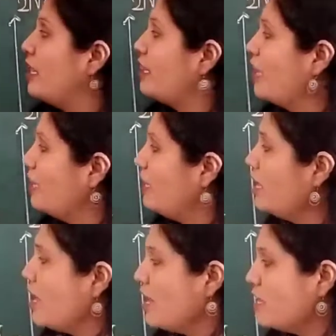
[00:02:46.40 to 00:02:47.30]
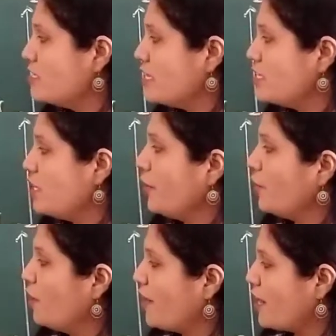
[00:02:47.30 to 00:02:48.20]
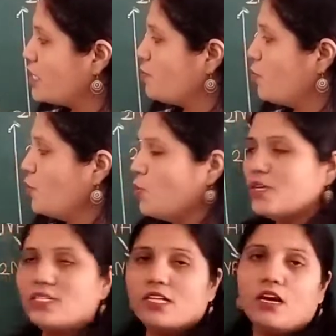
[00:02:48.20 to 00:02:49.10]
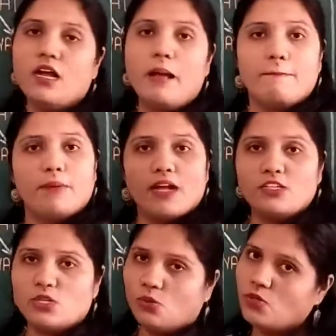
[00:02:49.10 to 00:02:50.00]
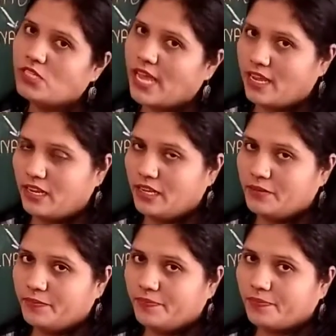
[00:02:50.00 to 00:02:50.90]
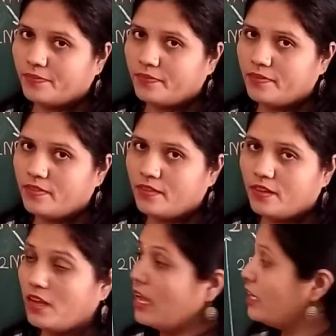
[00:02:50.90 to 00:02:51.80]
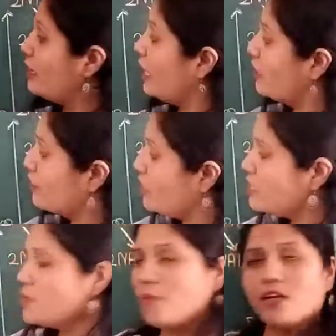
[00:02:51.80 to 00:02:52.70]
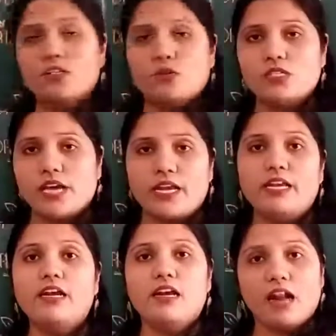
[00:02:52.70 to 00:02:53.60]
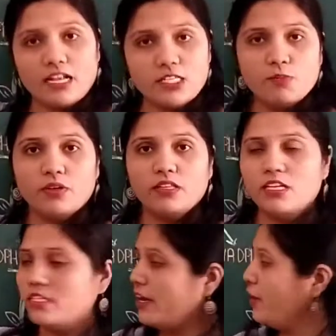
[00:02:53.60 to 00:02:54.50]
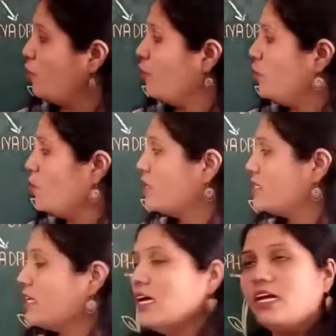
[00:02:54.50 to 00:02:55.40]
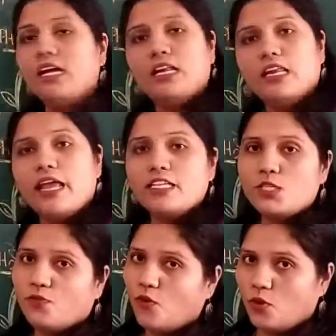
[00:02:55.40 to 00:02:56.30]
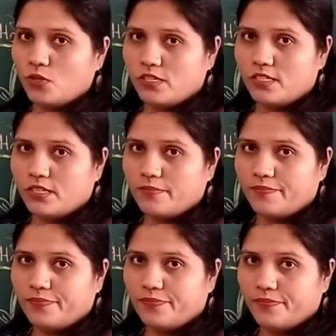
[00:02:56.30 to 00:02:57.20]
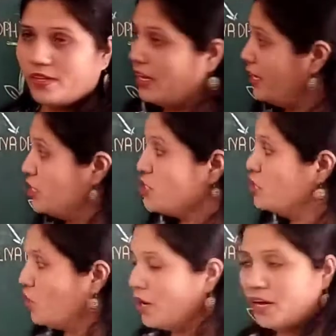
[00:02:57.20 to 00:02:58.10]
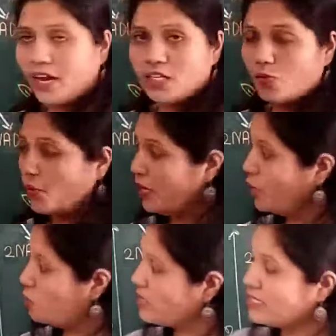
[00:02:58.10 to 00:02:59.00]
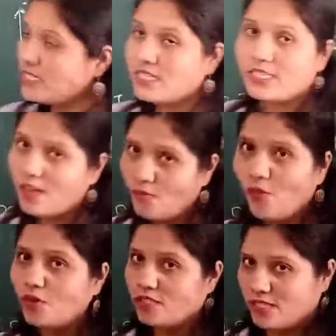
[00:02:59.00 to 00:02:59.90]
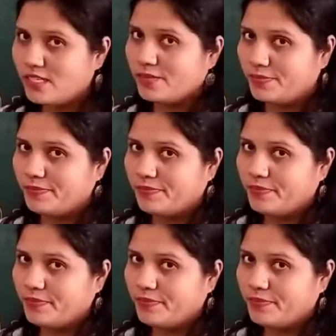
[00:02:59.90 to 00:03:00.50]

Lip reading: Then that de-energized electron transport towards the plastocyanine. Then this plastocyanine transport this electron towards the next photosystem. It is not transporting towards the same photosystem.